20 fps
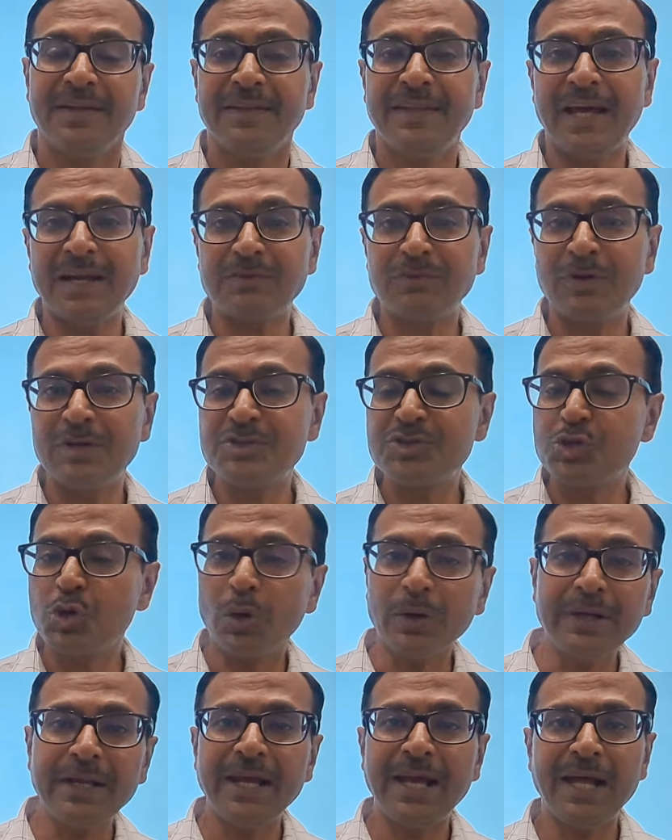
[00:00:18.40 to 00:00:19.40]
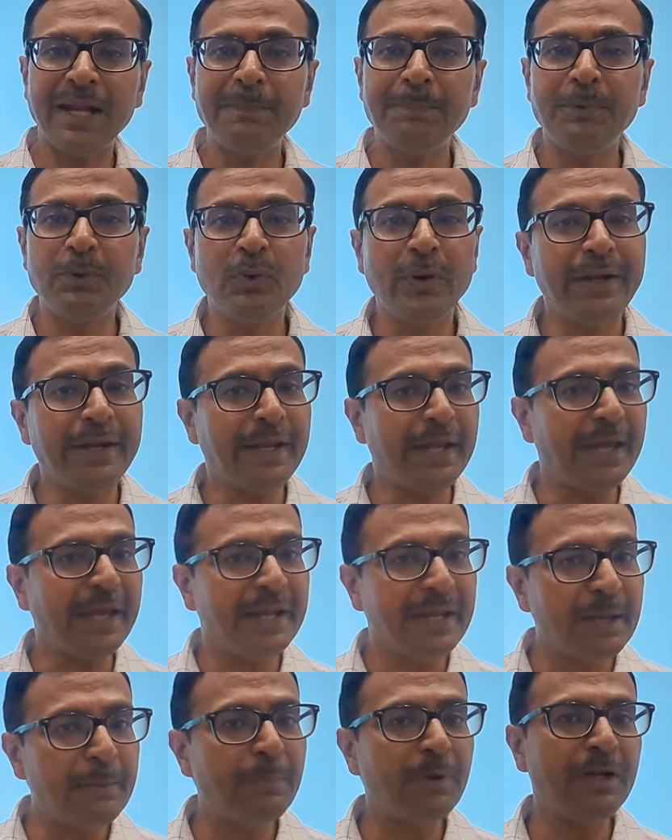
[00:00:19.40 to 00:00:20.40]
that will surely help you and
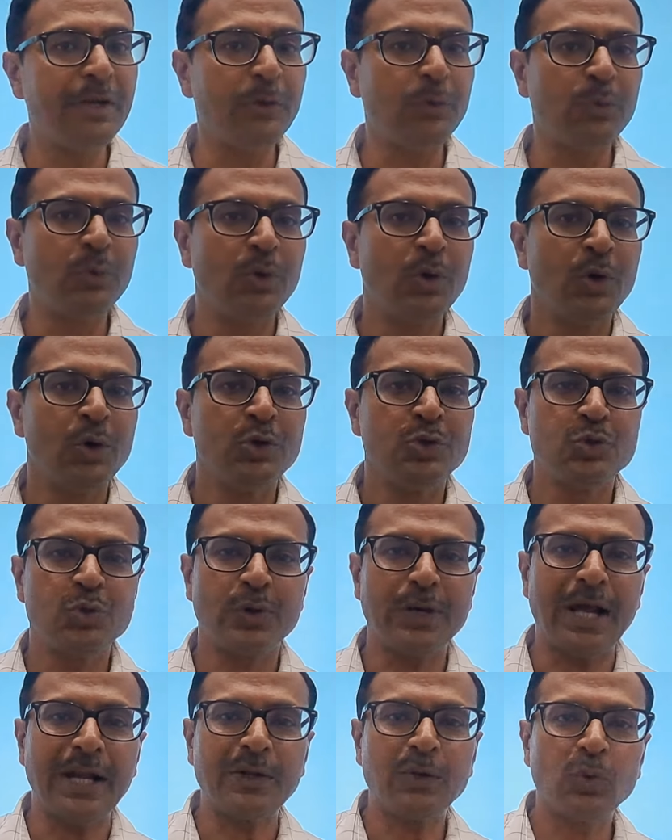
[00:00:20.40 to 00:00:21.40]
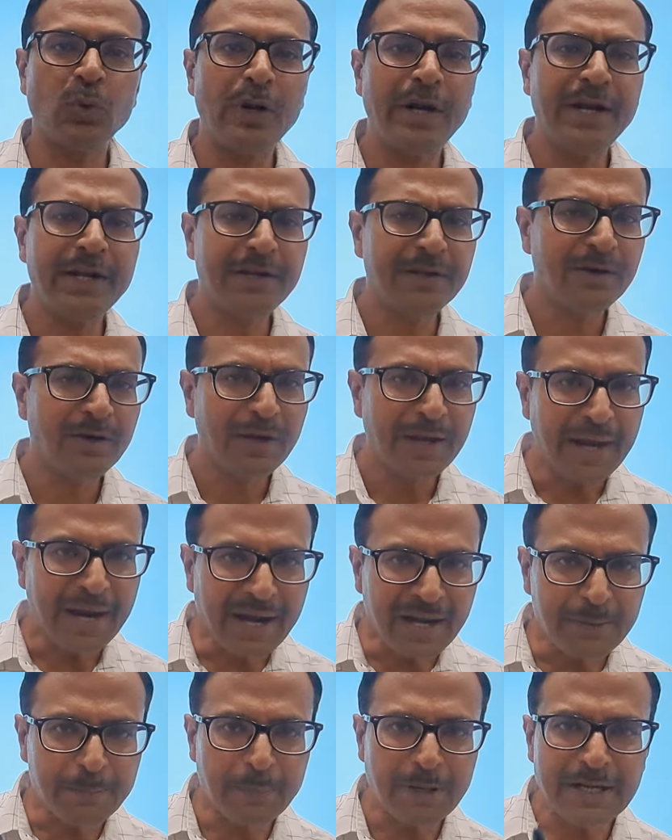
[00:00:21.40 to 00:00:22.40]
enable you to calculate
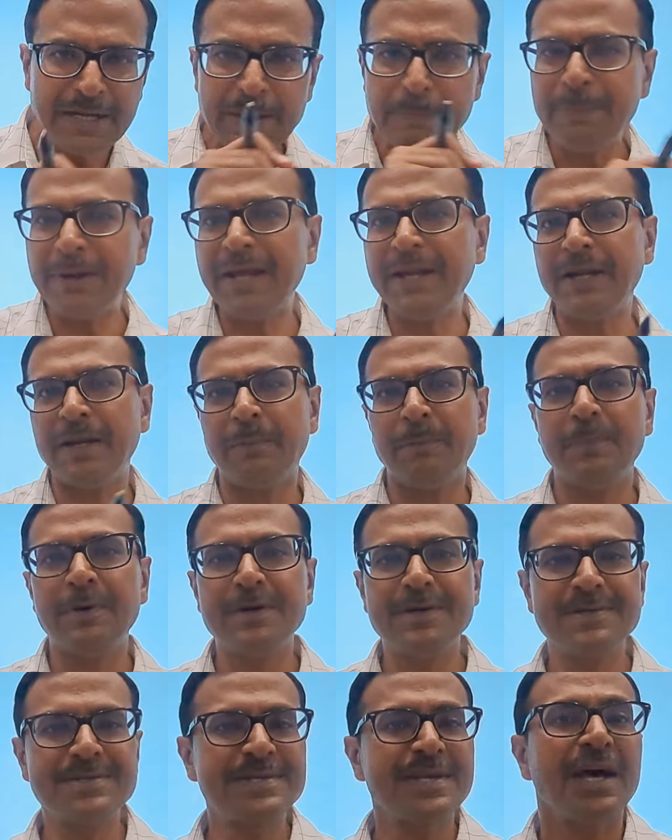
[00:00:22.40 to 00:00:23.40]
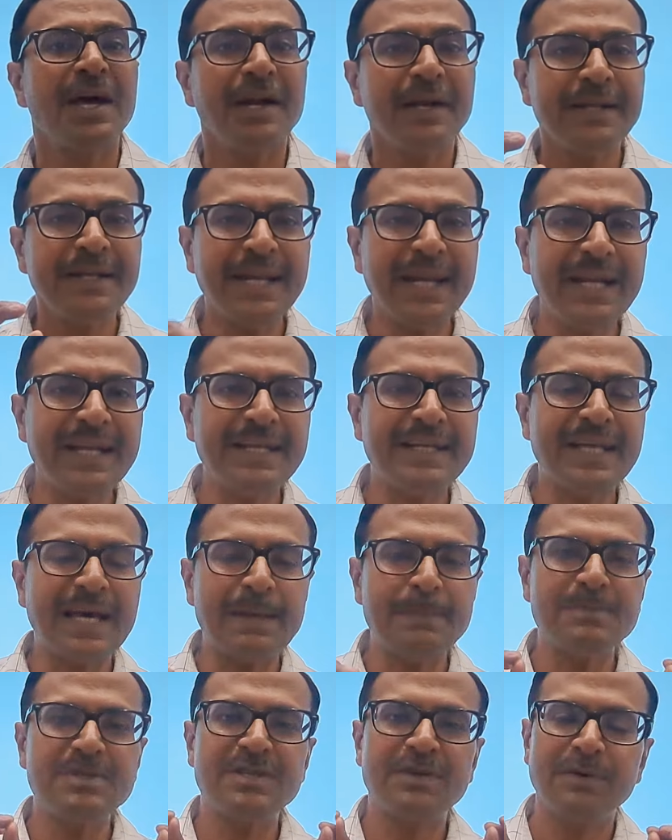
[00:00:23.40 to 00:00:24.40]
and multiply numbers 10
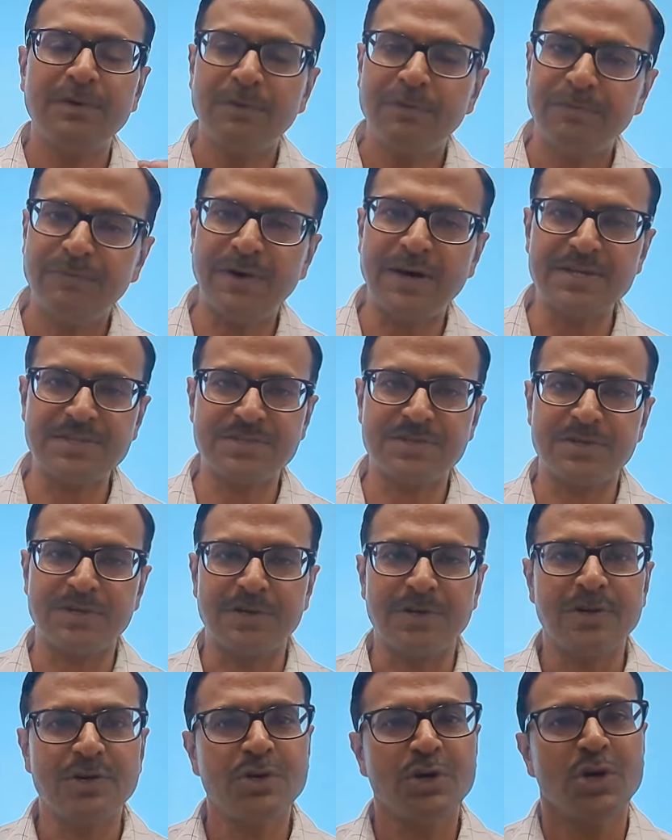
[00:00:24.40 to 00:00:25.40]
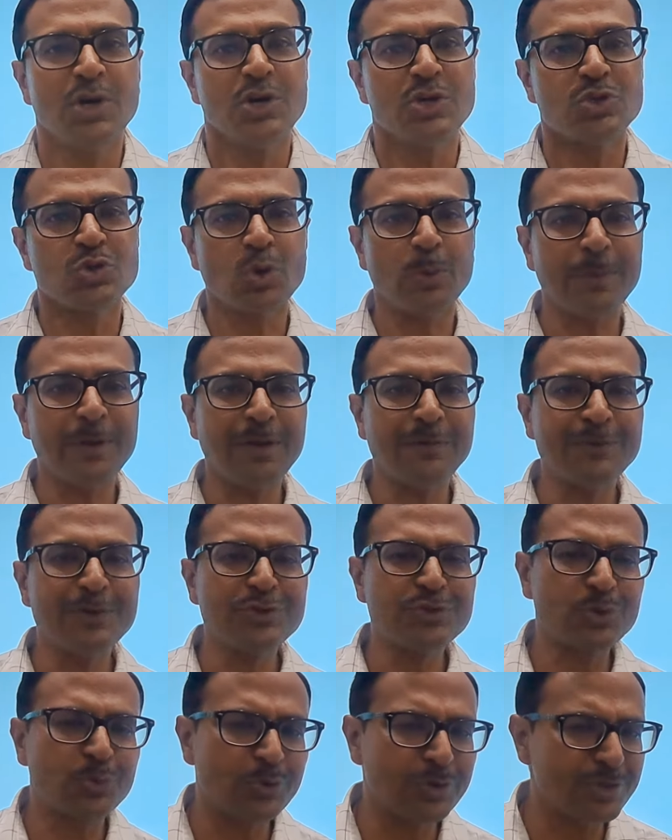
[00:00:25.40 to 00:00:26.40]
times faster. So many of the
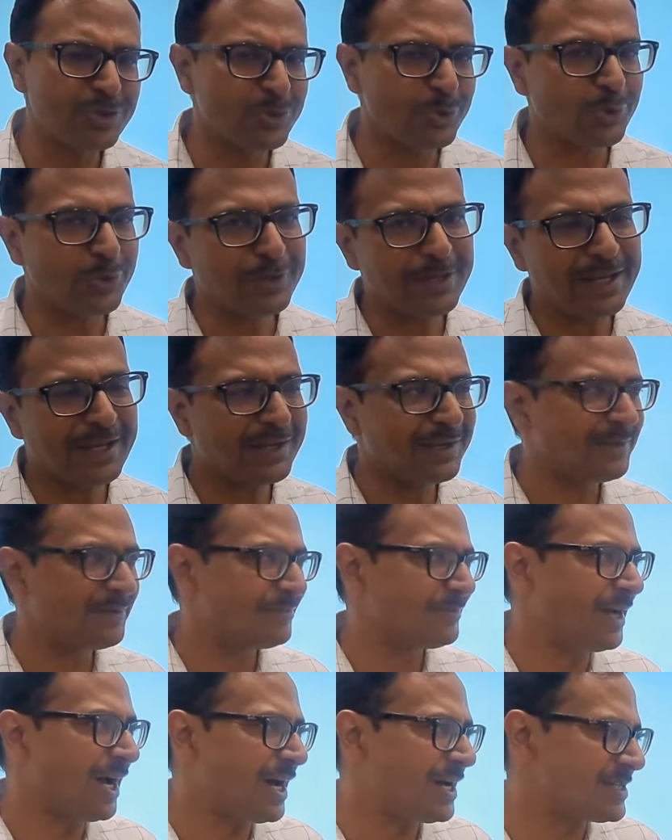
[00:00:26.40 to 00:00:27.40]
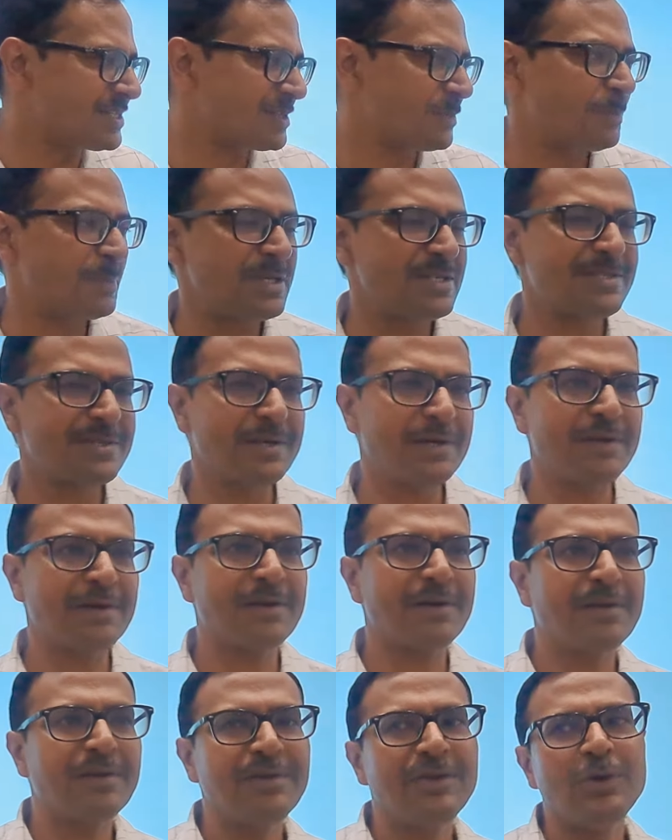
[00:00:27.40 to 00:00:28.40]
students, you know, they ask me,
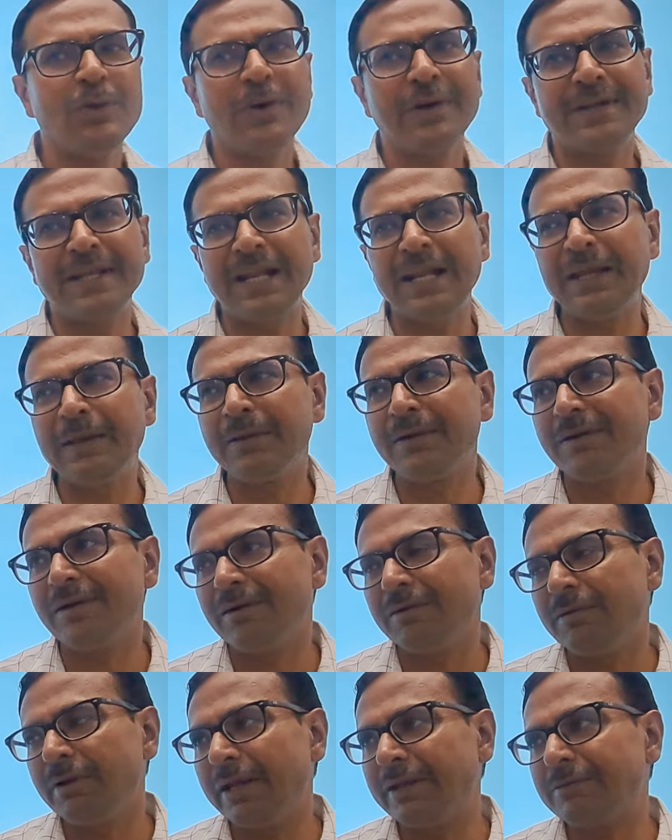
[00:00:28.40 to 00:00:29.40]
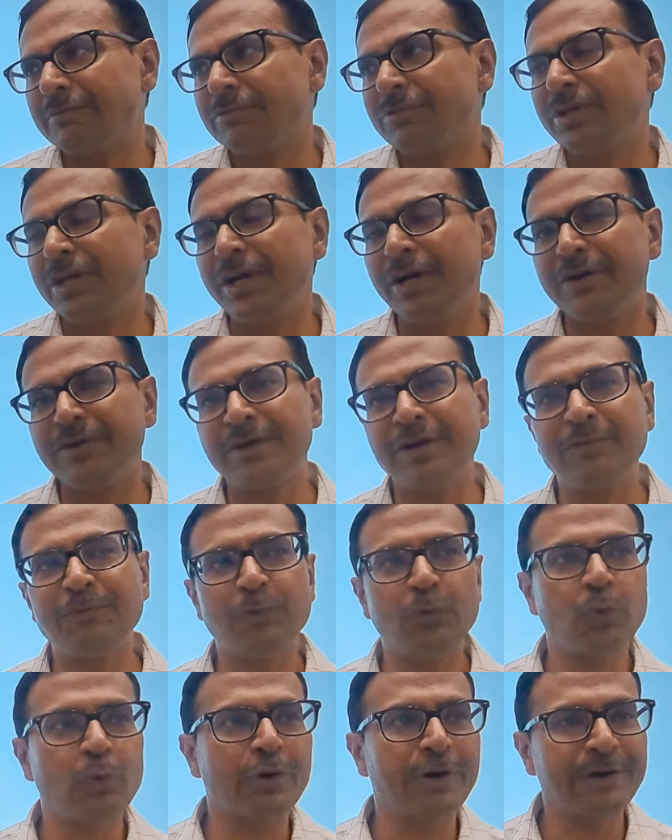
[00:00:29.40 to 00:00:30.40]
sir, you are telling like 300,
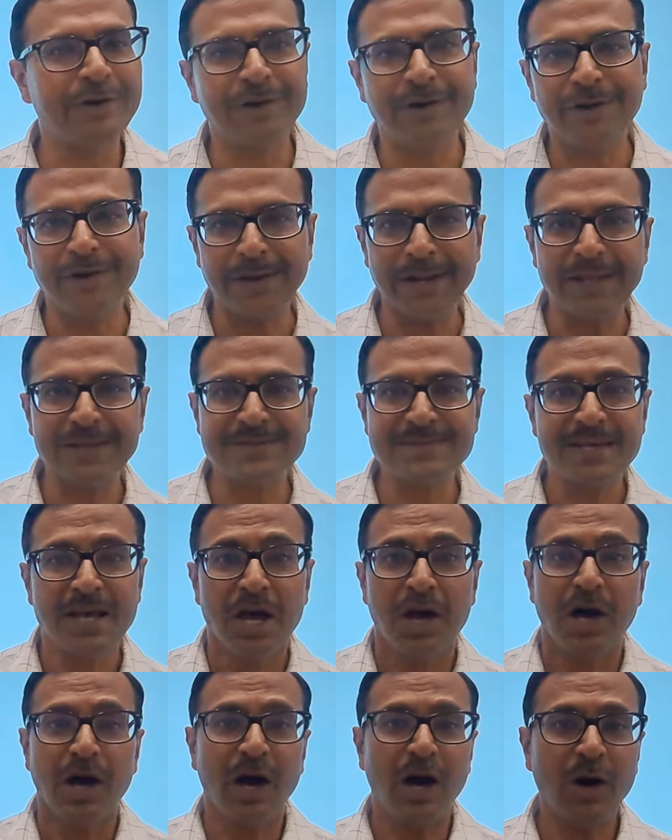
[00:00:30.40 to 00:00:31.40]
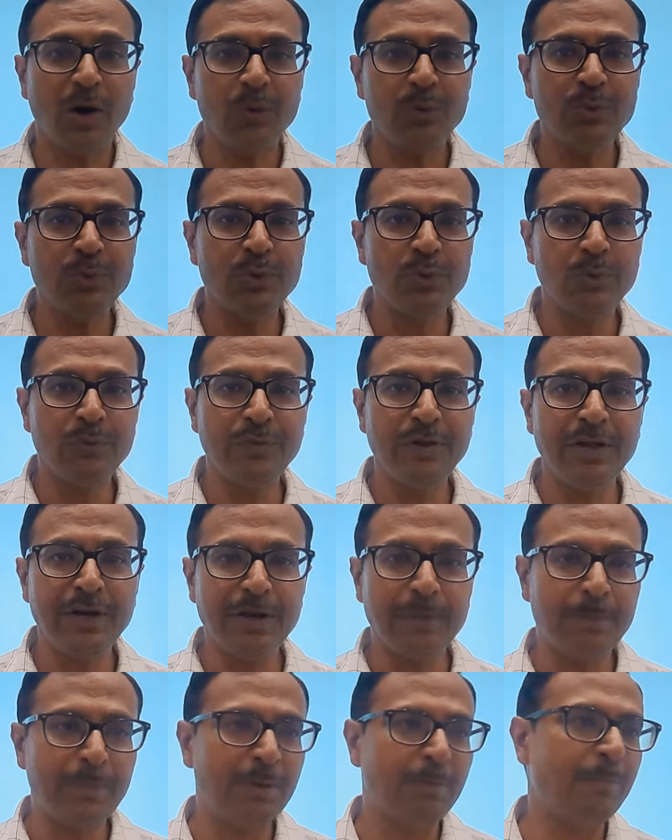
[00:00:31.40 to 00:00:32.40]
400 tricks. How do we
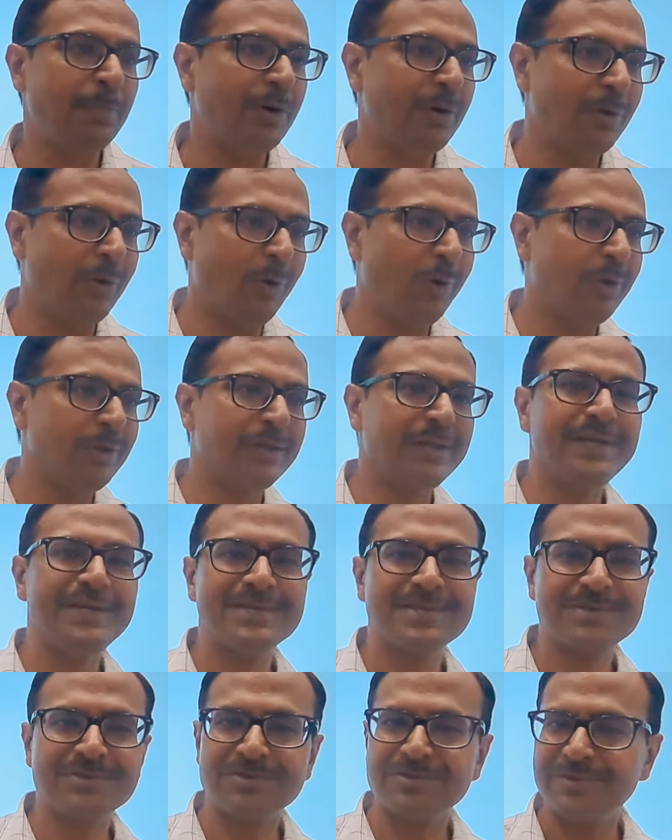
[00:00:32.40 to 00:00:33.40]
remember all these